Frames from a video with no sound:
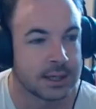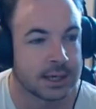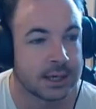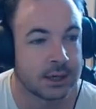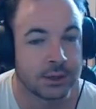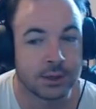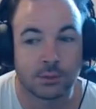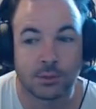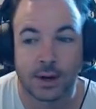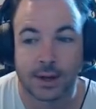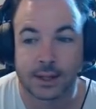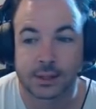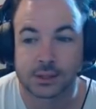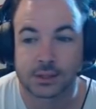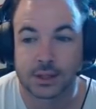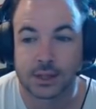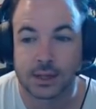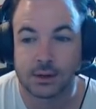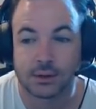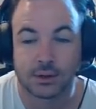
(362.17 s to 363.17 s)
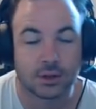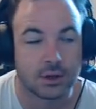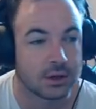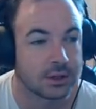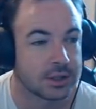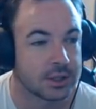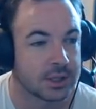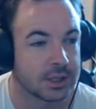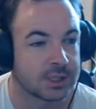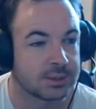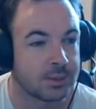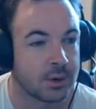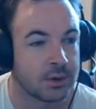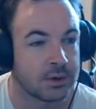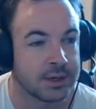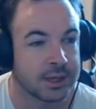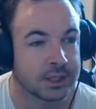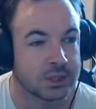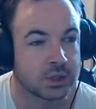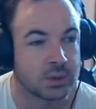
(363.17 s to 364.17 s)
on the right-hand side here, a doctor that's
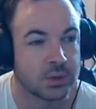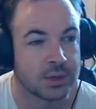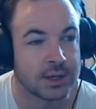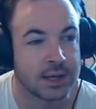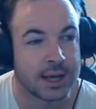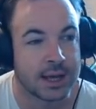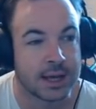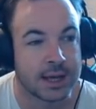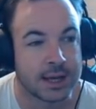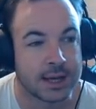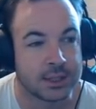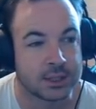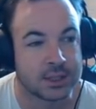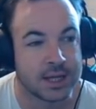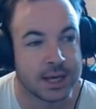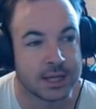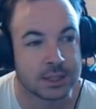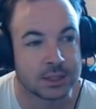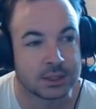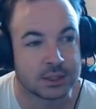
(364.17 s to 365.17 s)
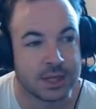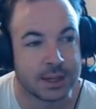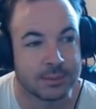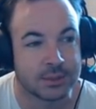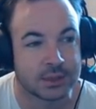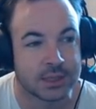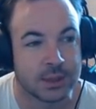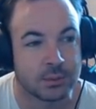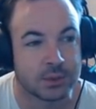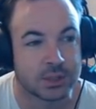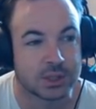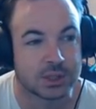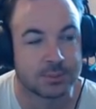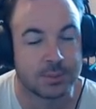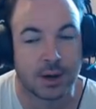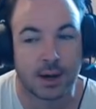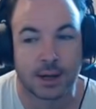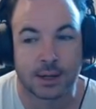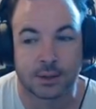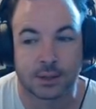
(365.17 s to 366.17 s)
prone next to a Jambazan, which is
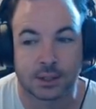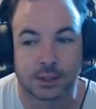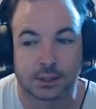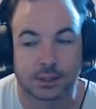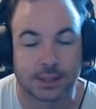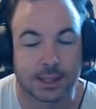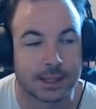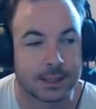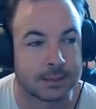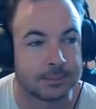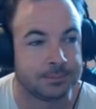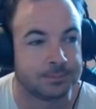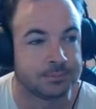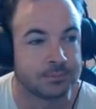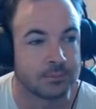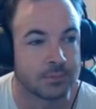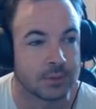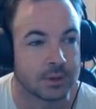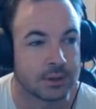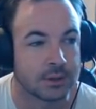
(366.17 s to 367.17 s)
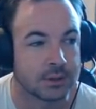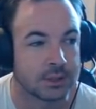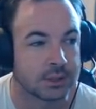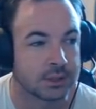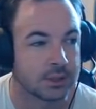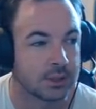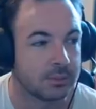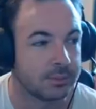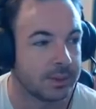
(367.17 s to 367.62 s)
behind this this little